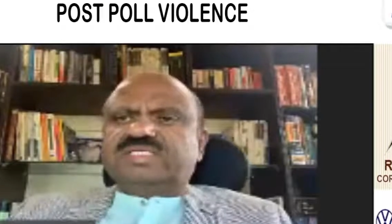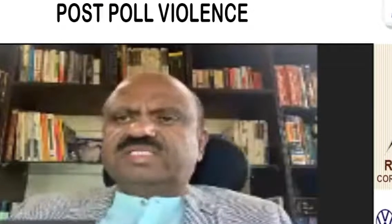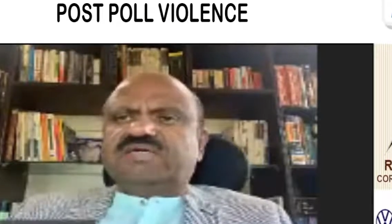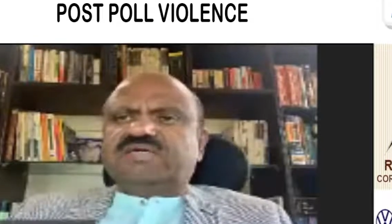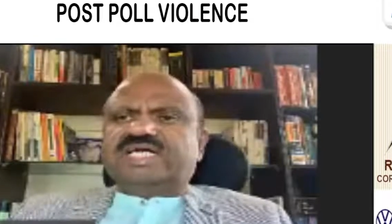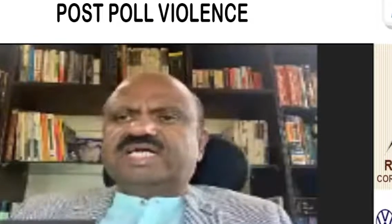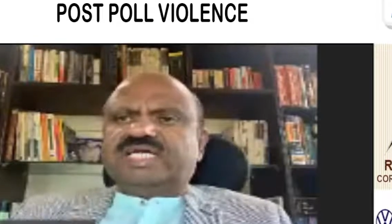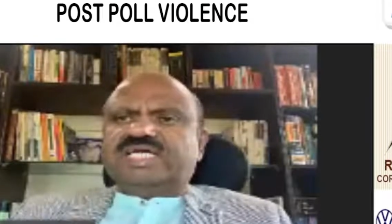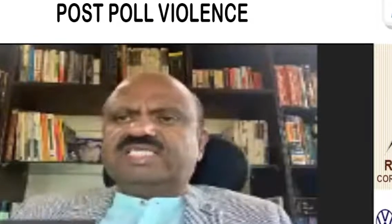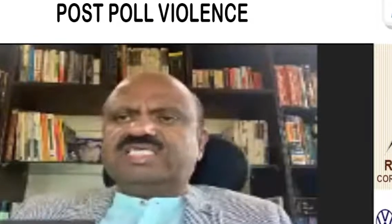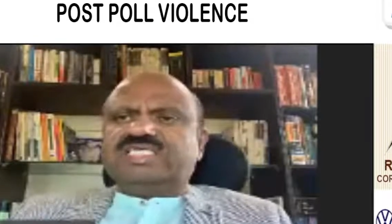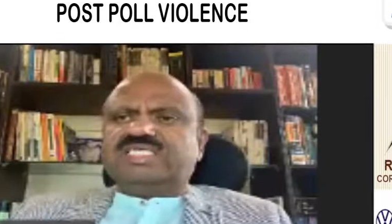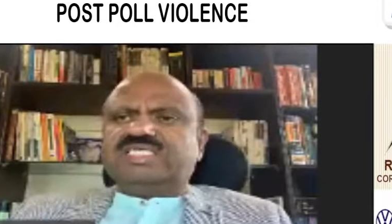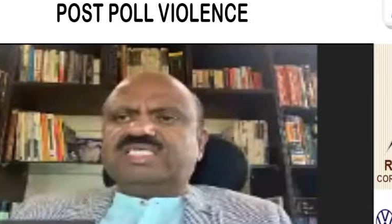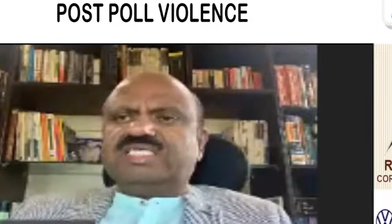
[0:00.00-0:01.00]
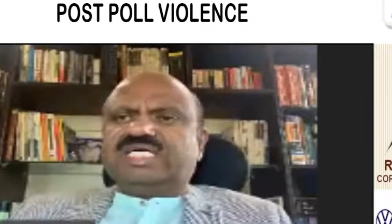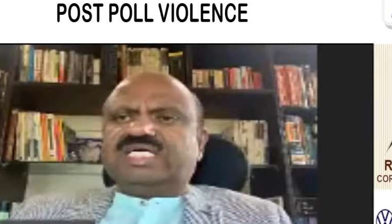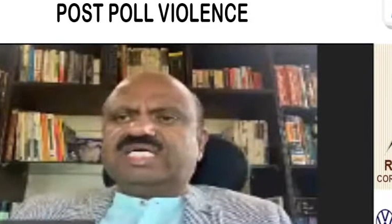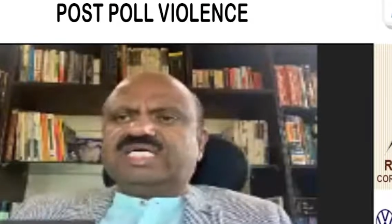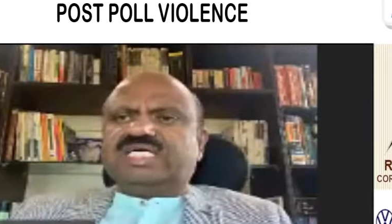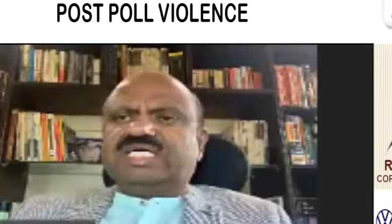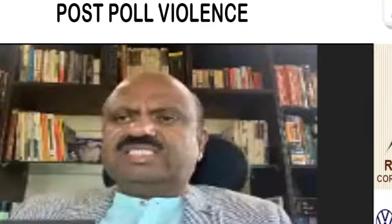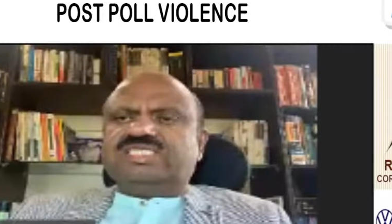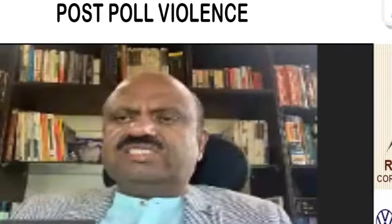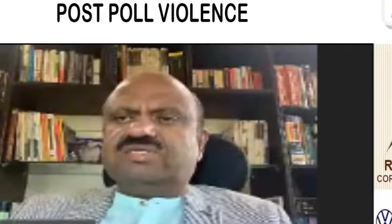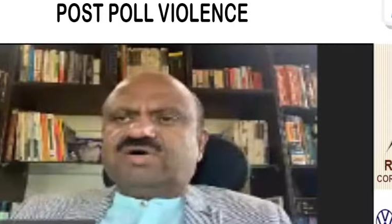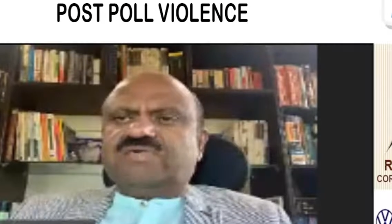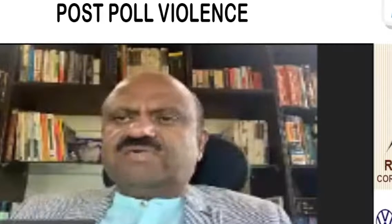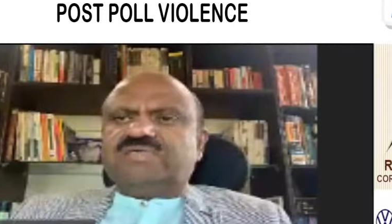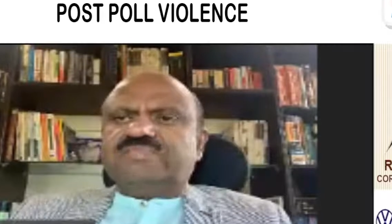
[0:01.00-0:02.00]
The federation consists
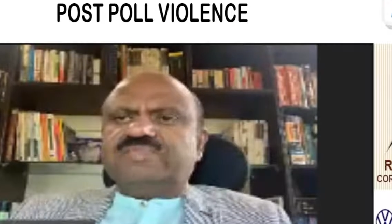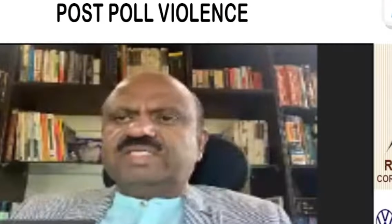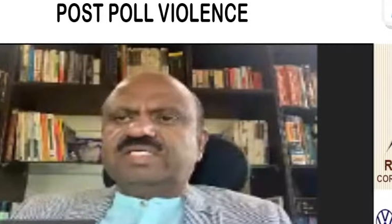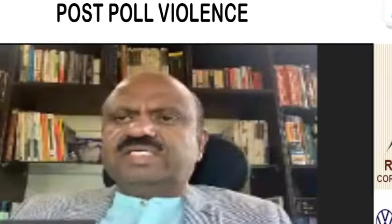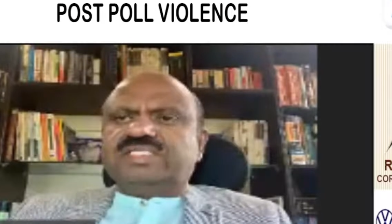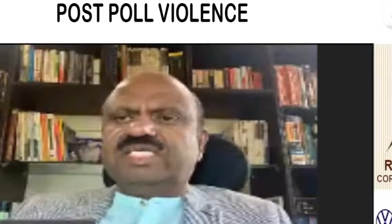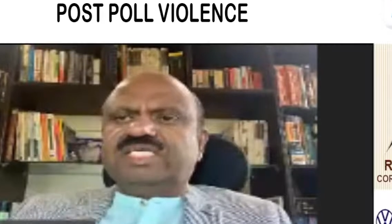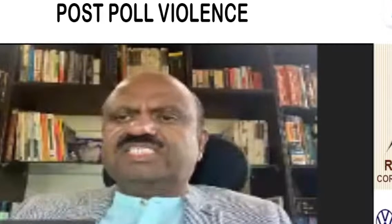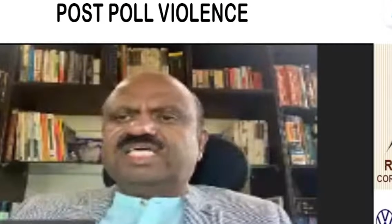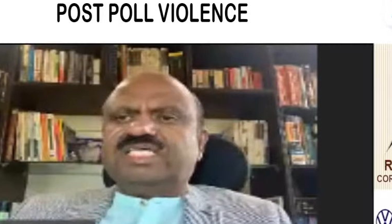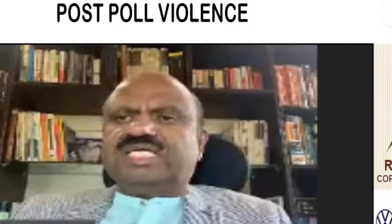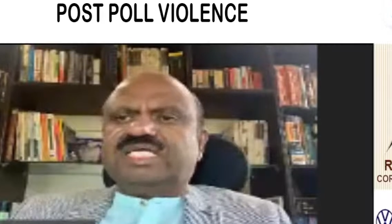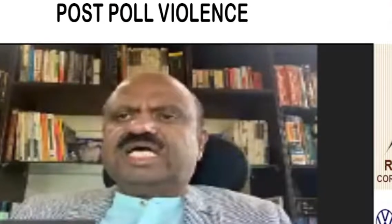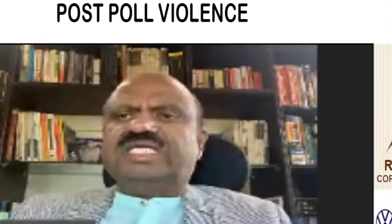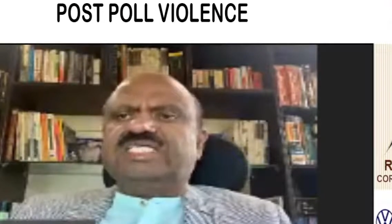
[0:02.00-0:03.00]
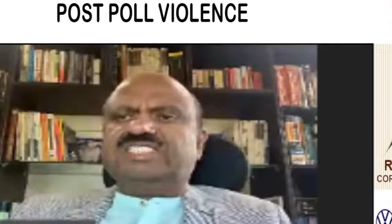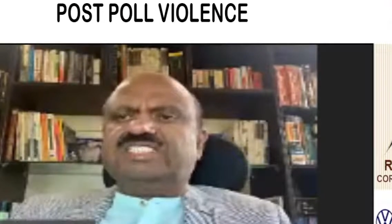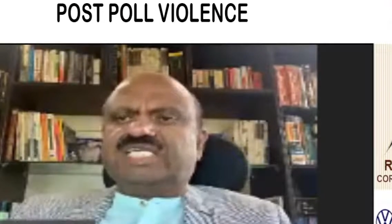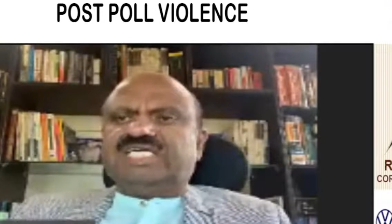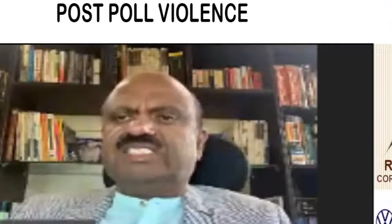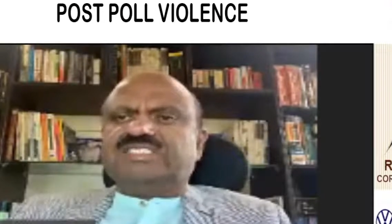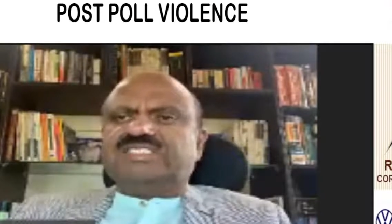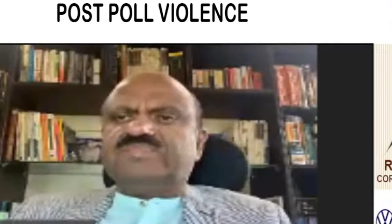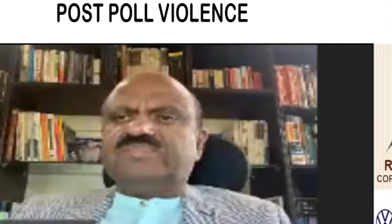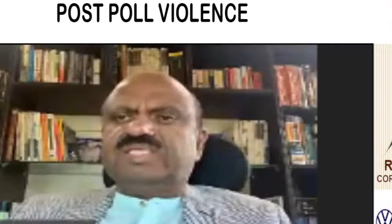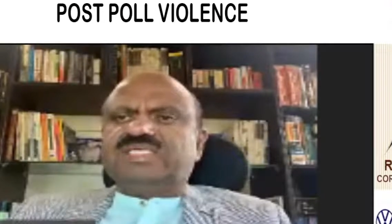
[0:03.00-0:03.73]
of the center and the states.